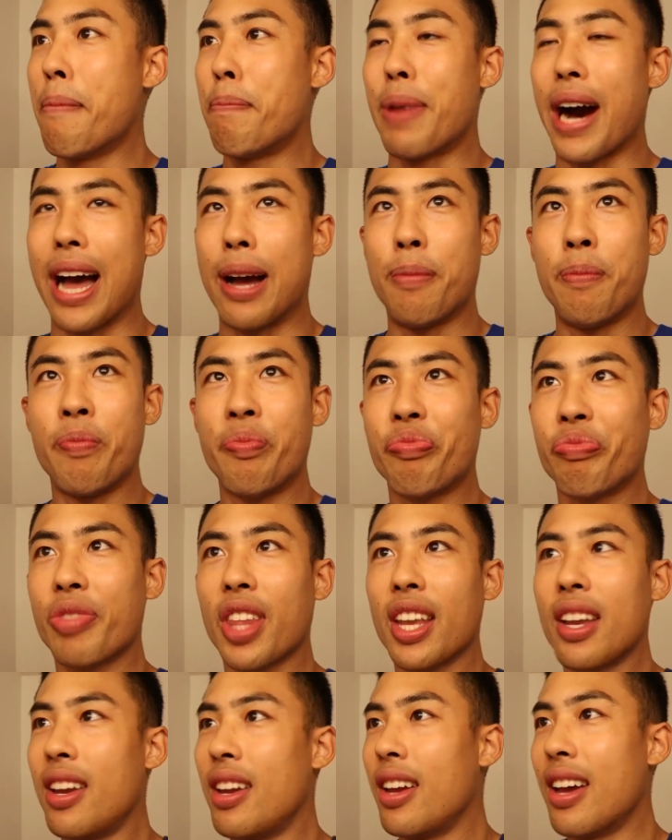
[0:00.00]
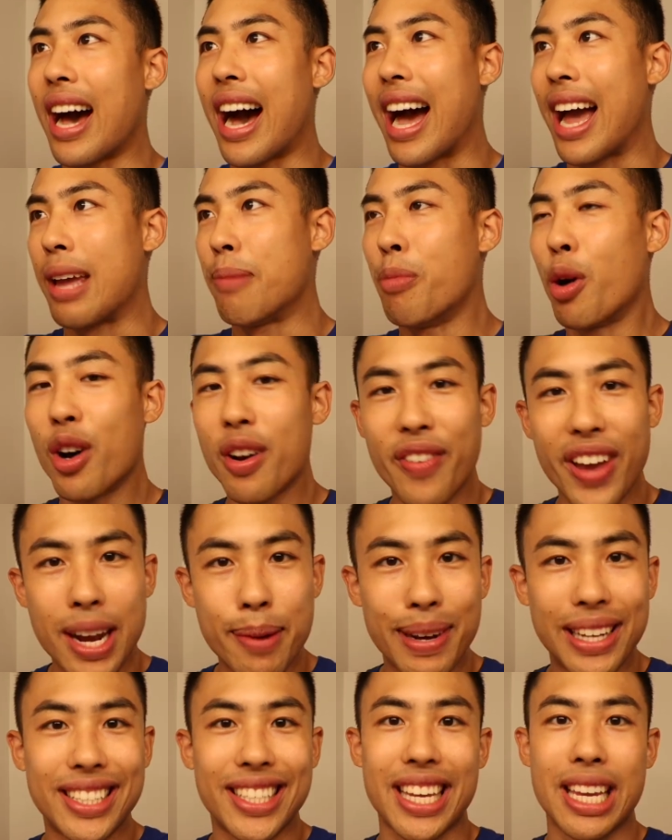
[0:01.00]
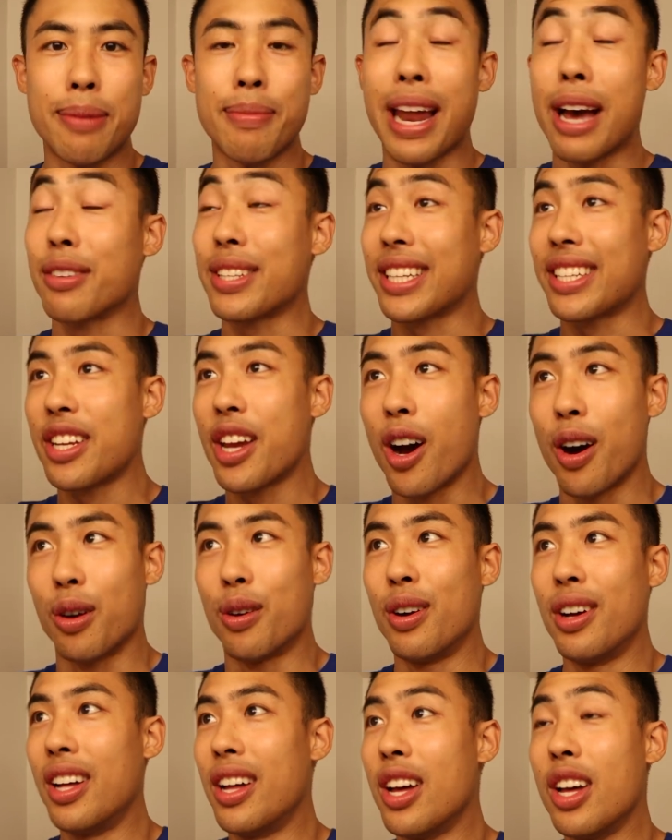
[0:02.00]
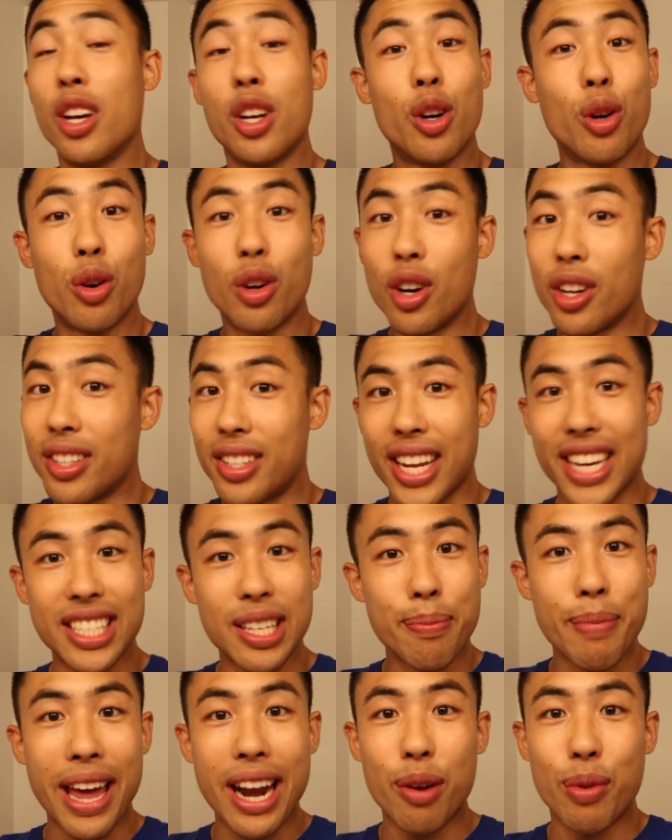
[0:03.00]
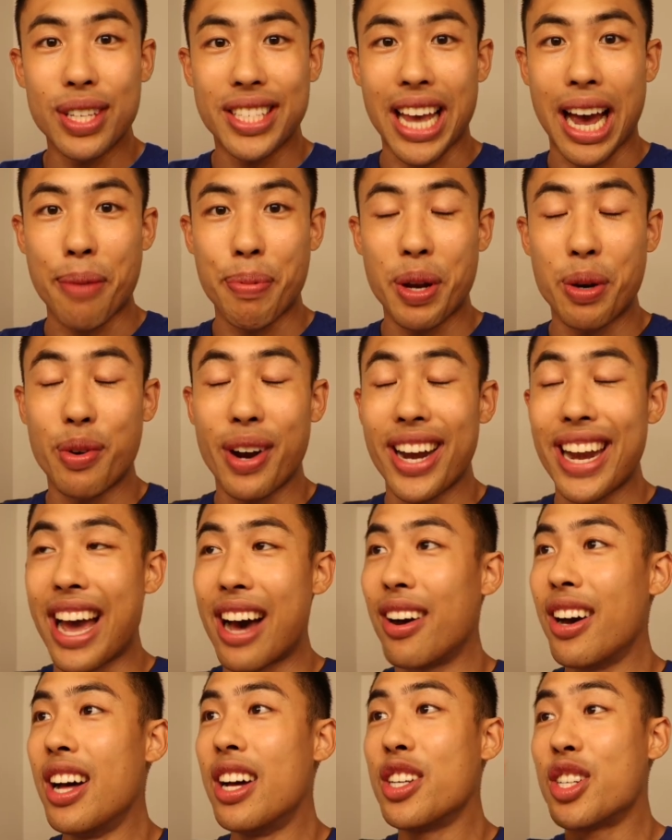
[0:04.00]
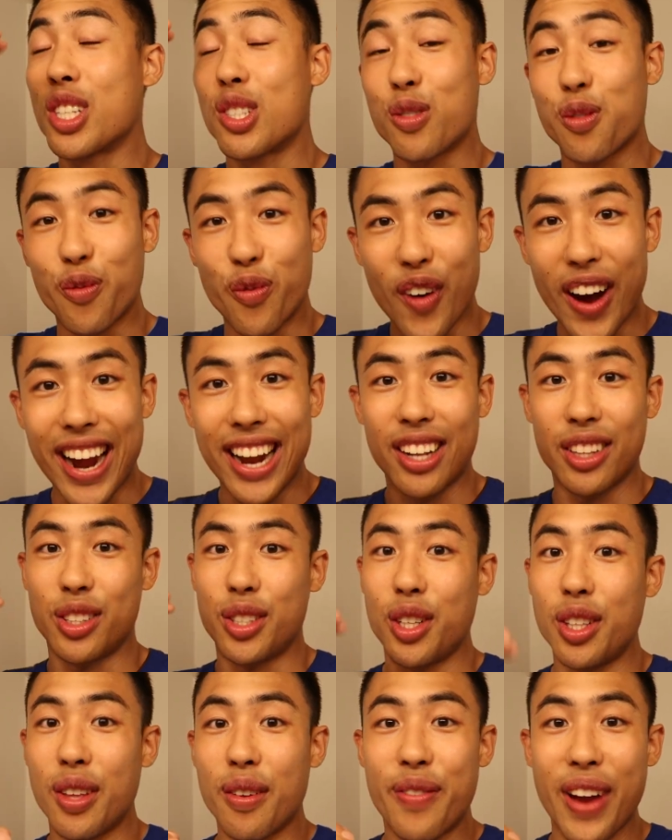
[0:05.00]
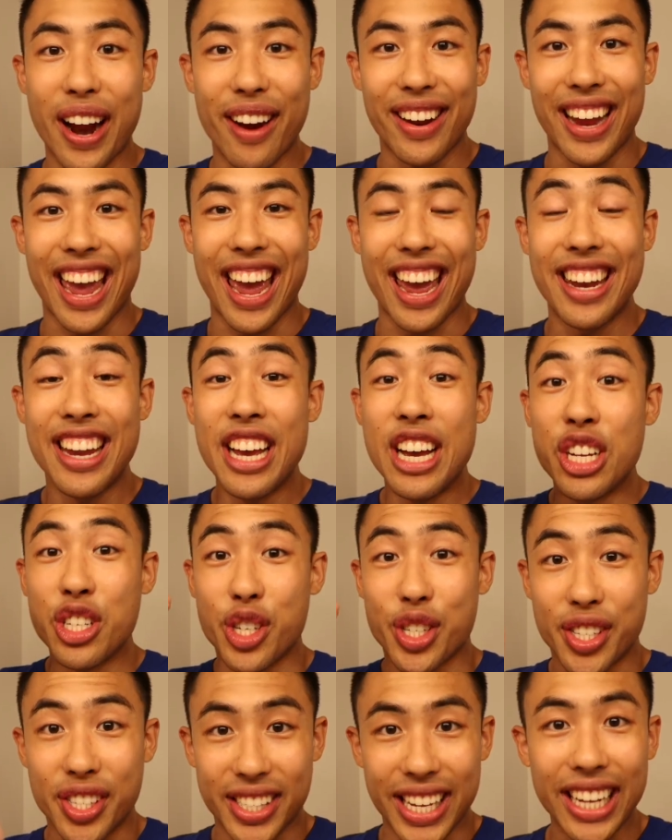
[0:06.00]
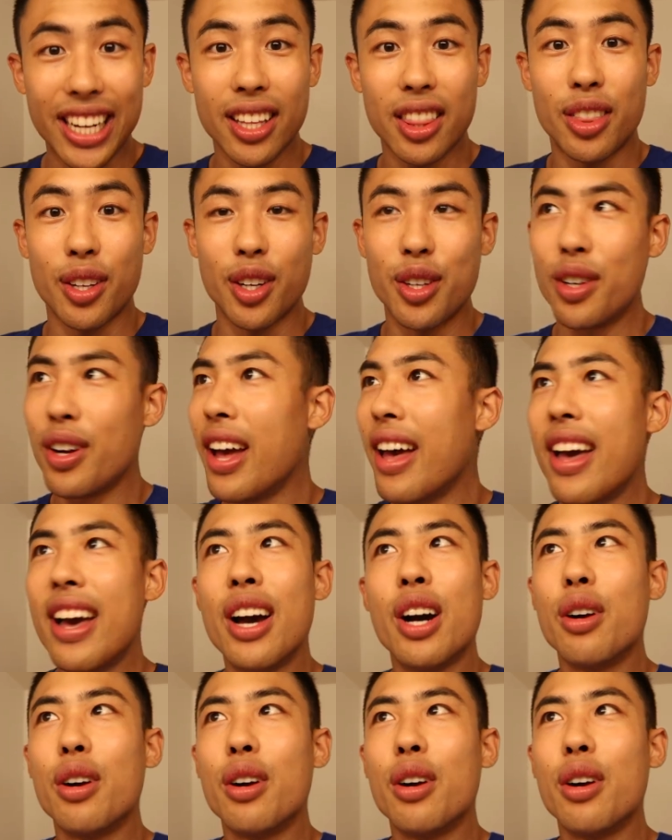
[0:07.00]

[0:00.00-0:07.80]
But I motivated my team, and I was like, yo, doesn't matter what's happening right now, just fight to the very end, just stick it through.